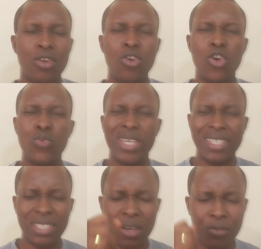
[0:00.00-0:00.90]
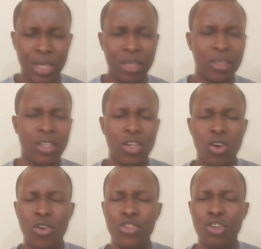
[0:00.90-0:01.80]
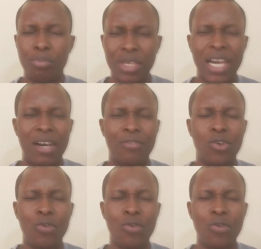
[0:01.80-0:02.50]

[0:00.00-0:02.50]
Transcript: God will intervene on your behalf